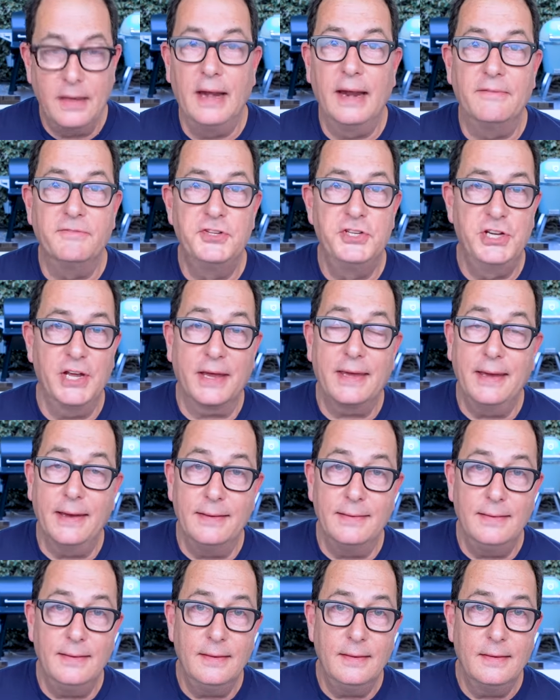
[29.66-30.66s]
You're gonna have
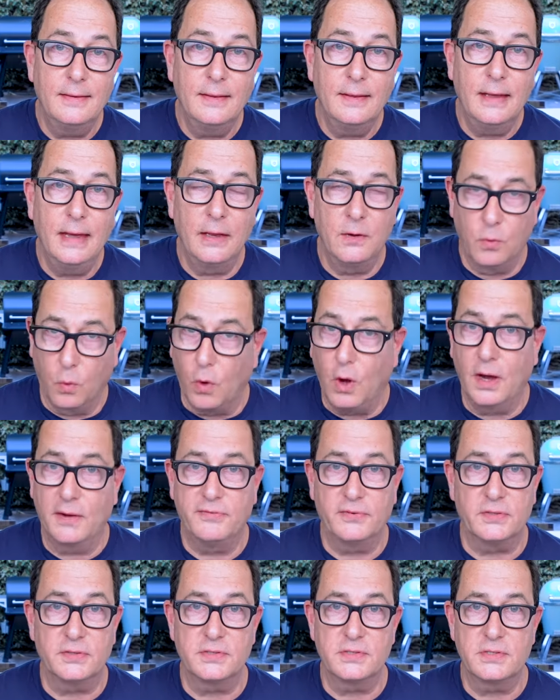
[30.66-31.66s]
chicken and
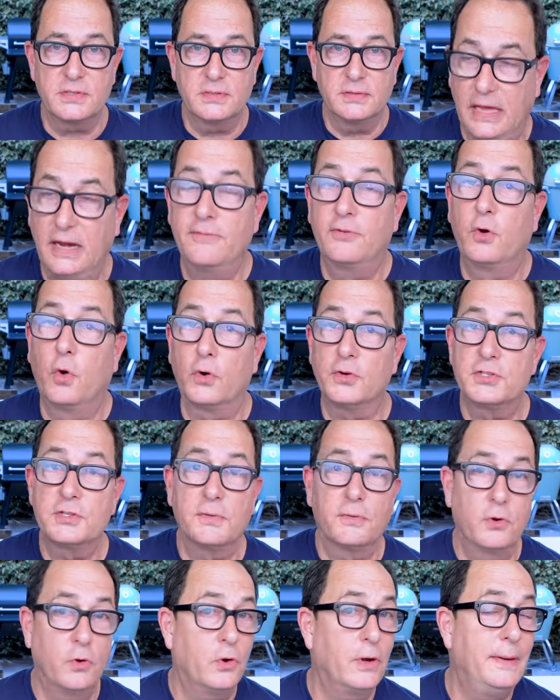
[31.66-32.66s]
waffles, and of course,
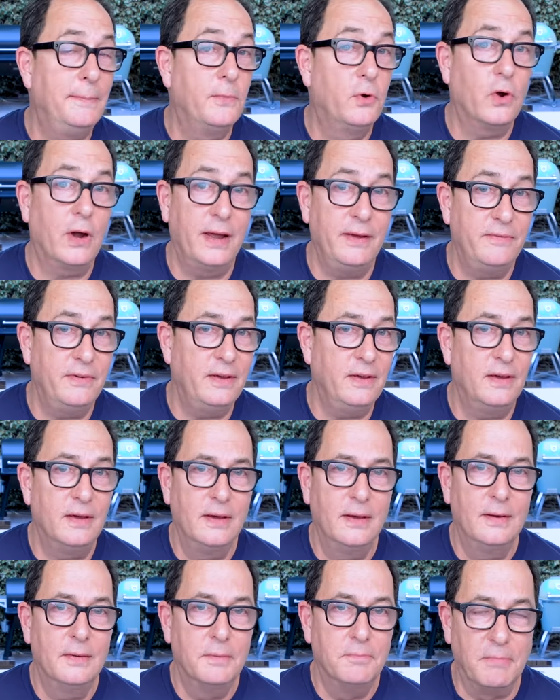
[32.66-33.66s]
some cream gravy
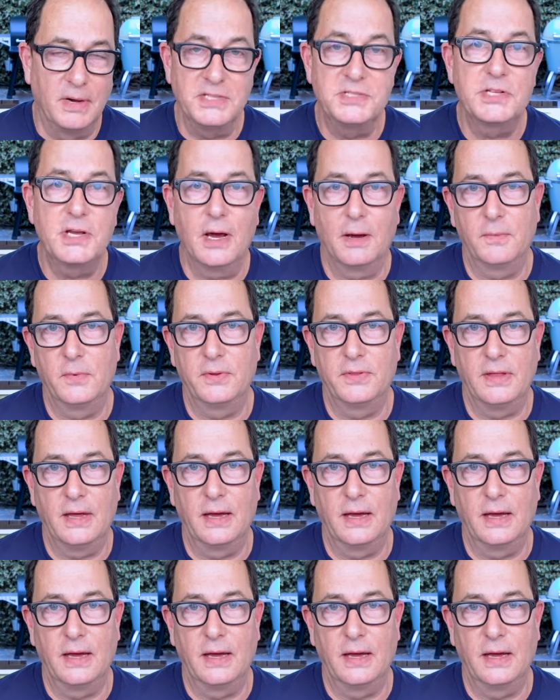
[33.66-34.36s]
must come with